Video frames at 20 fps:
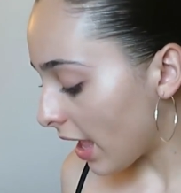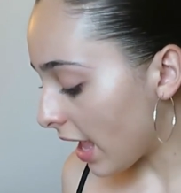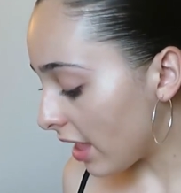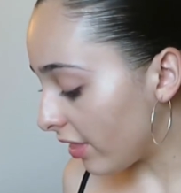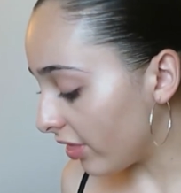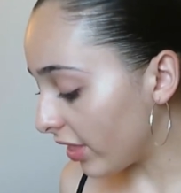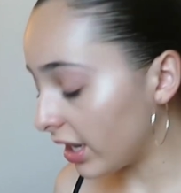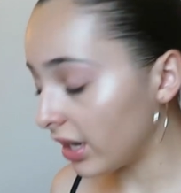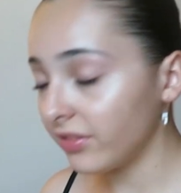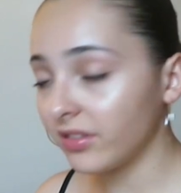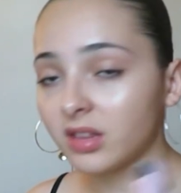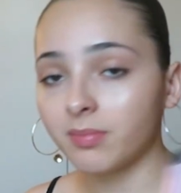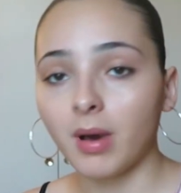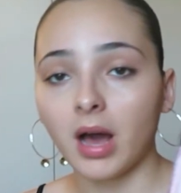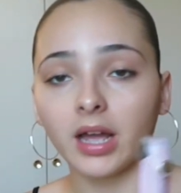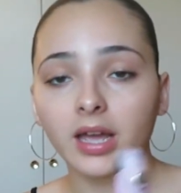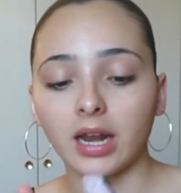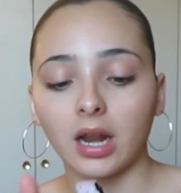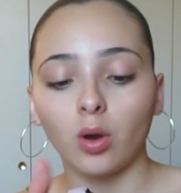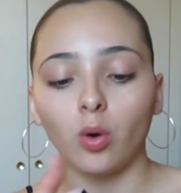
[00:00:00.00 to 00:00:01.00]
And then in this
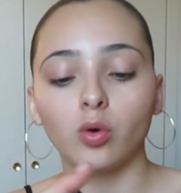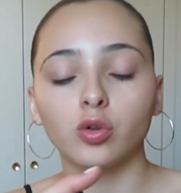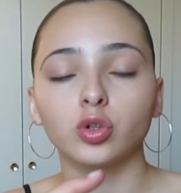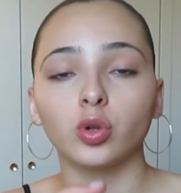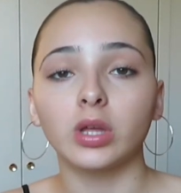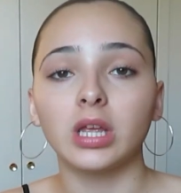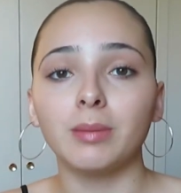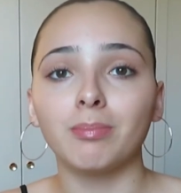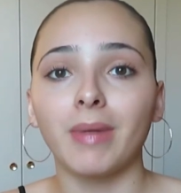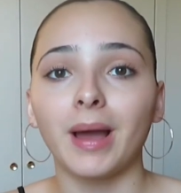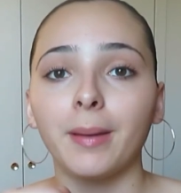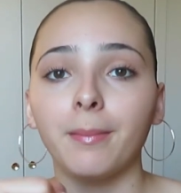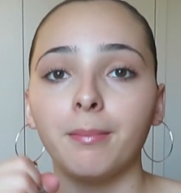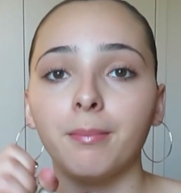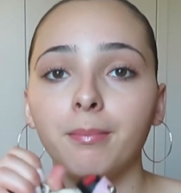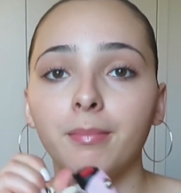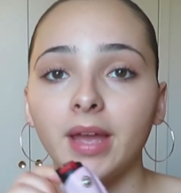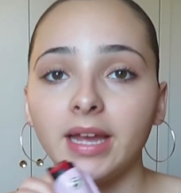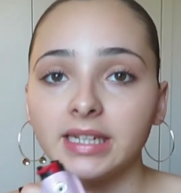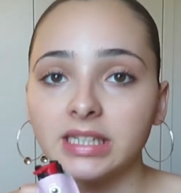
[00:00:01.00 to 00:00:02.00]
pocket I also keep my
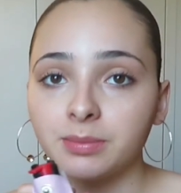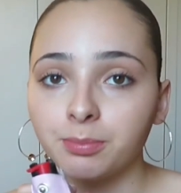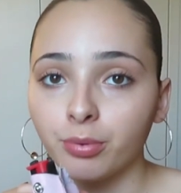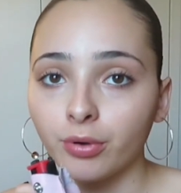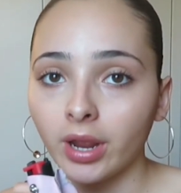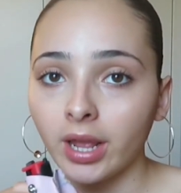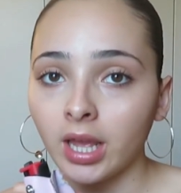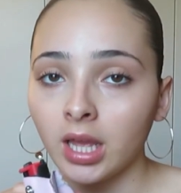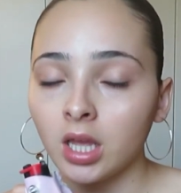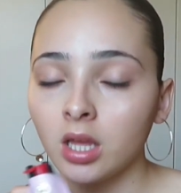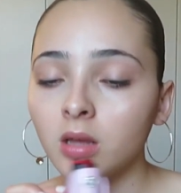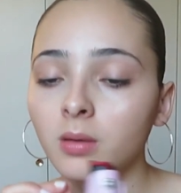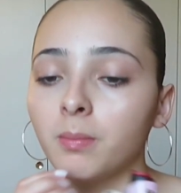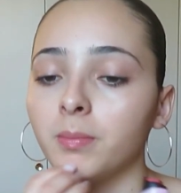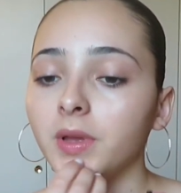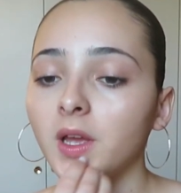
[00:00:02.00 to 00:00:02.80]
mace spray,